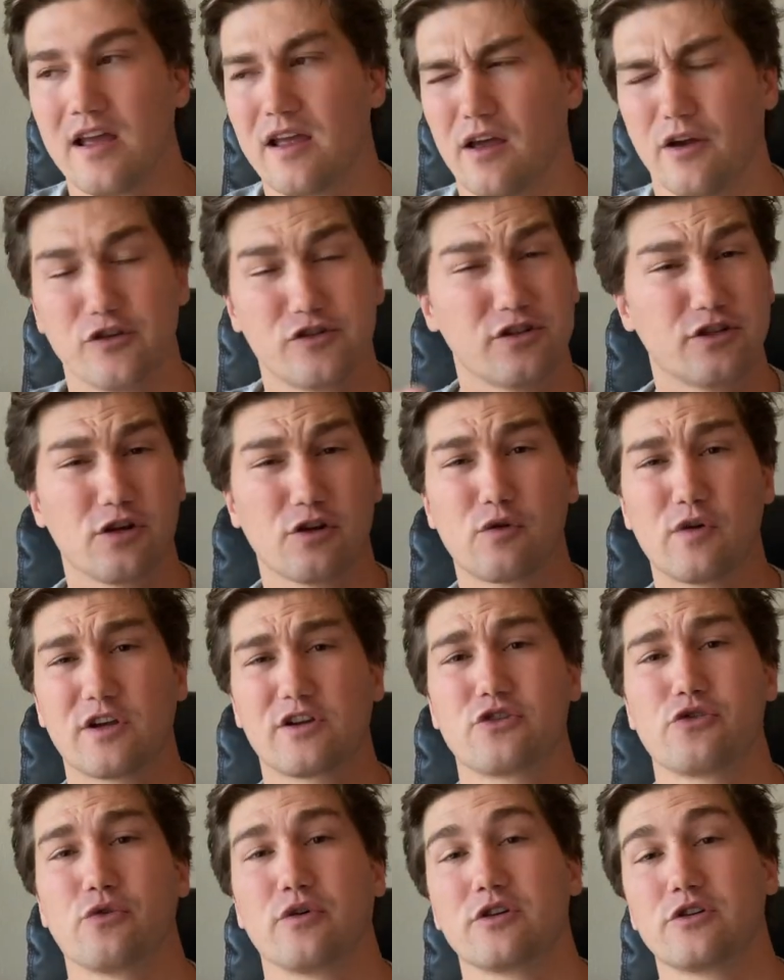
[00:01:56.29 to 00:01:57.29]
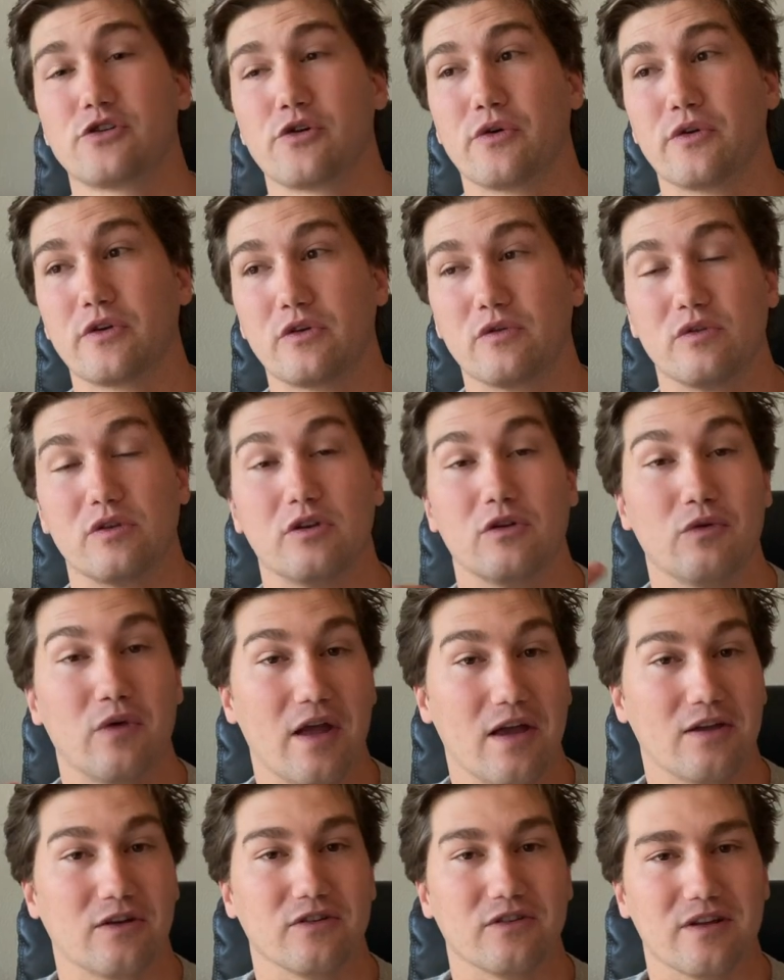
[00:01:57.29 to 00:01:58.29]
it was just a quick short showing you the new
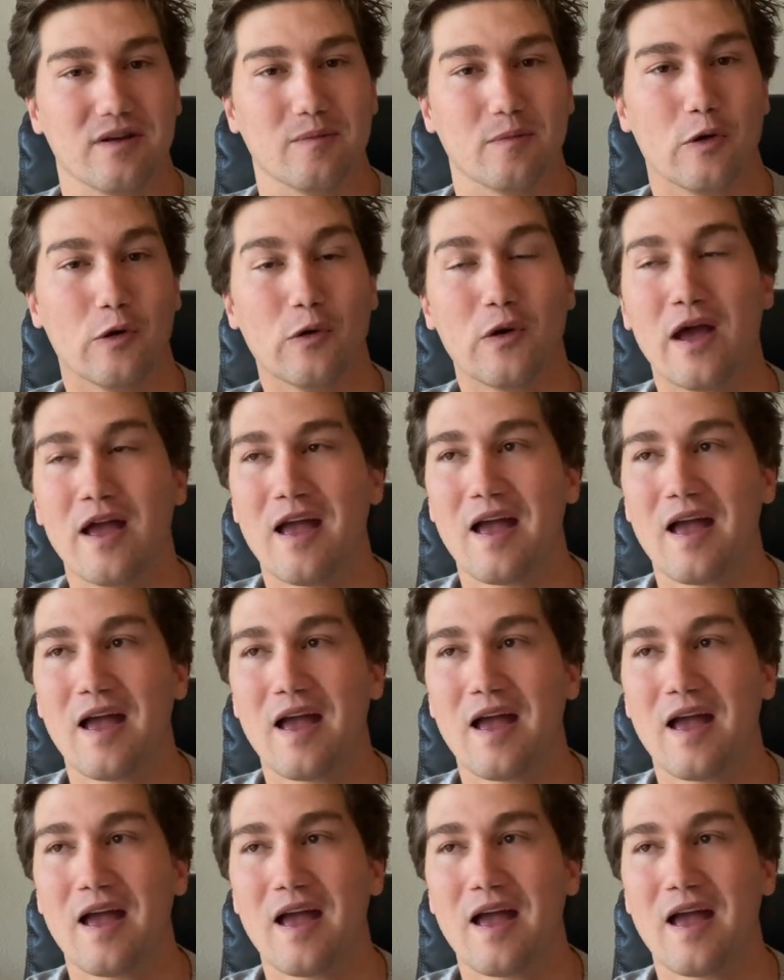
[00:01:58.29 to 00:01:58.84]
Anchor demo.